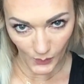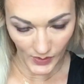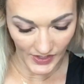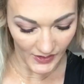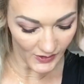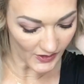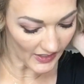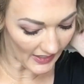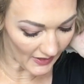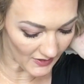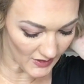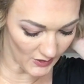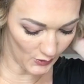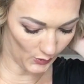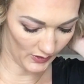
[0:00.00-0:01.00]
What other hair
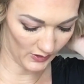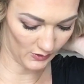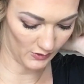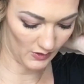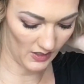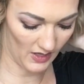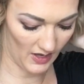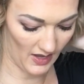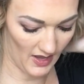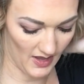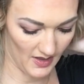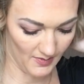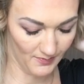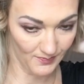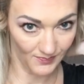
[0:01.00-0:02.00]
tutorial
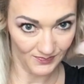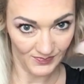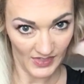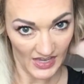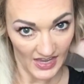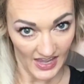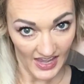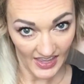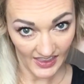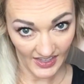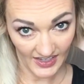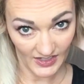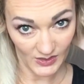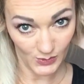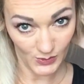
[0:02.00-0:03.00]

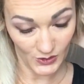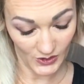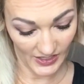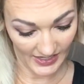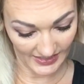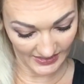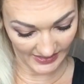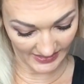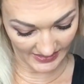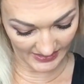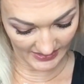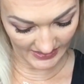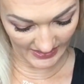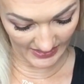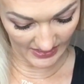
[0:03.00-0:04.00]
things would you guys like
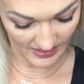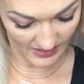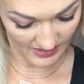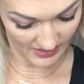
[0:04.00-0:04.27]
to see